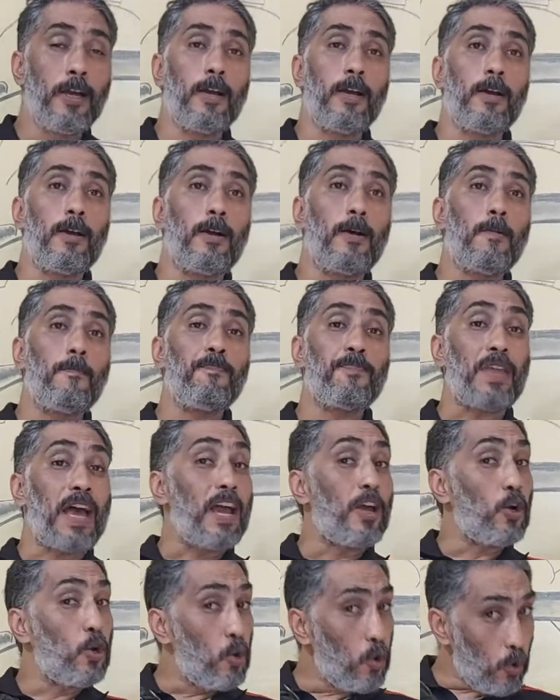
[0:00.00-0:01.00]

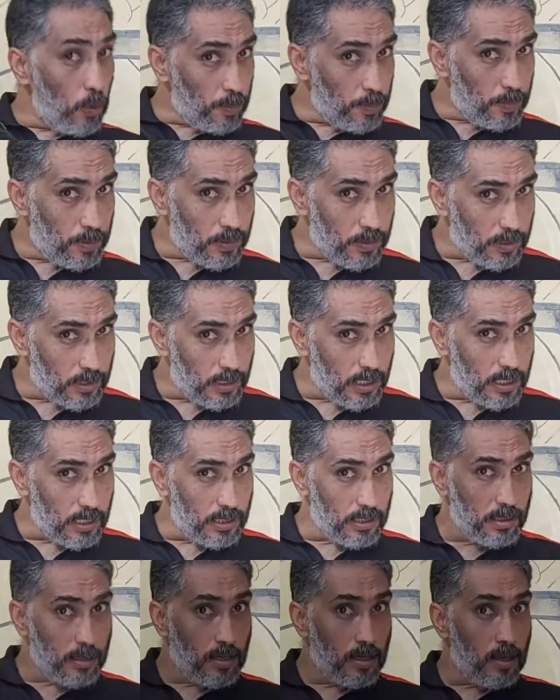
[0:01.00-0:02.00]
I hope
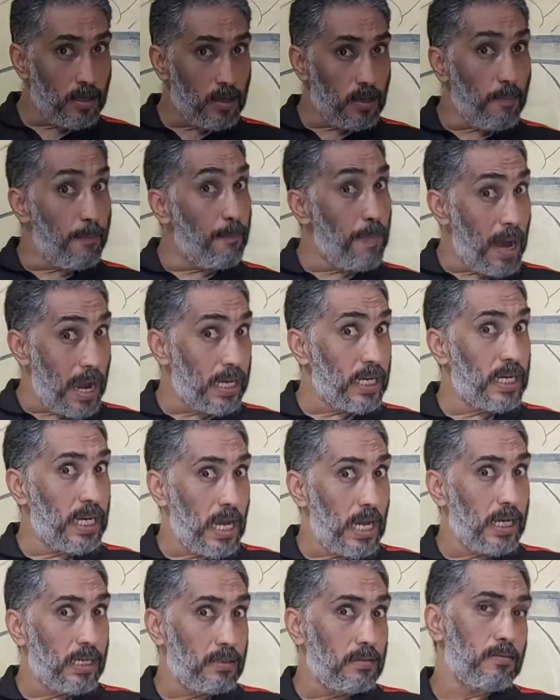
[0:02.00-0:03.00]
this buying
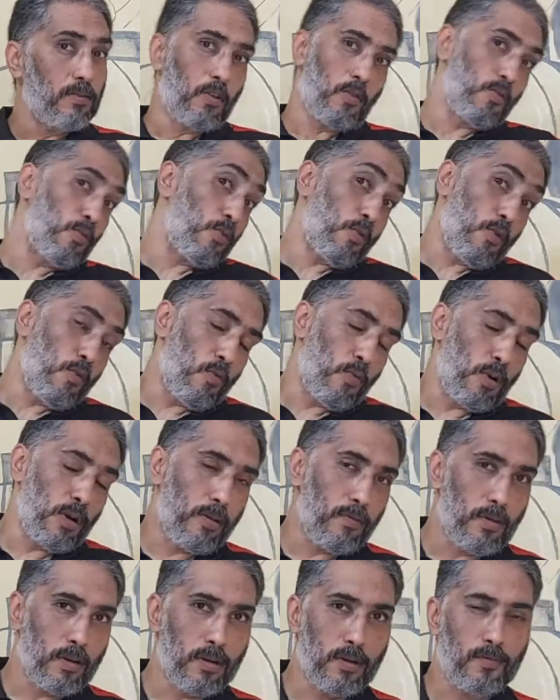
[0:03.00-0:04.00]
guide or
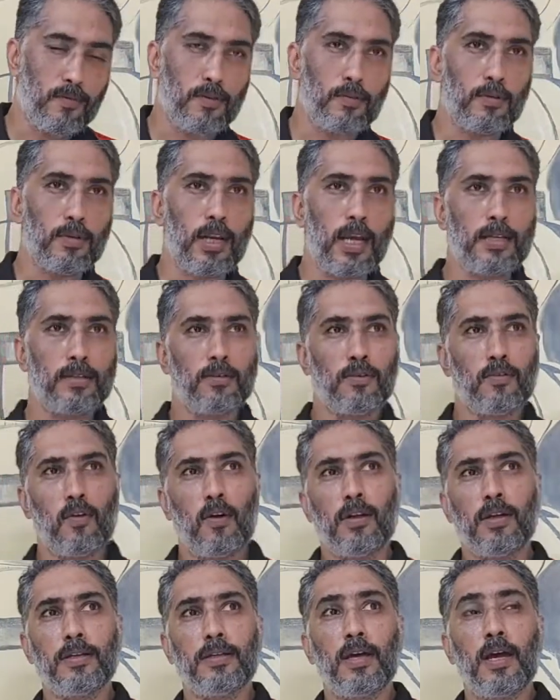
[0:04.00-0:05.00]
whatever, if you would like to
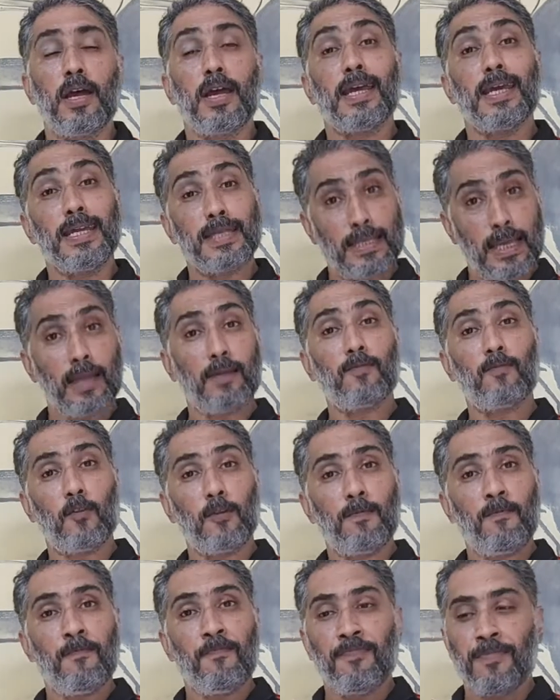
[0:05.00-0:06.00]
call it, is
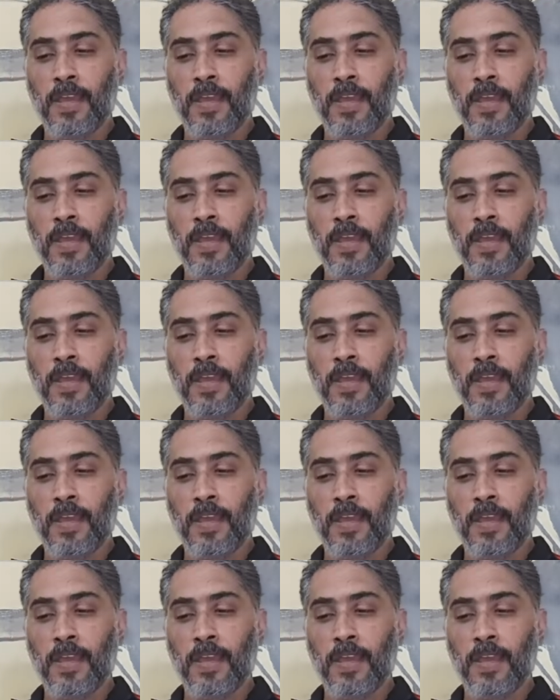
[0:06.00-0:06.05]
helpful.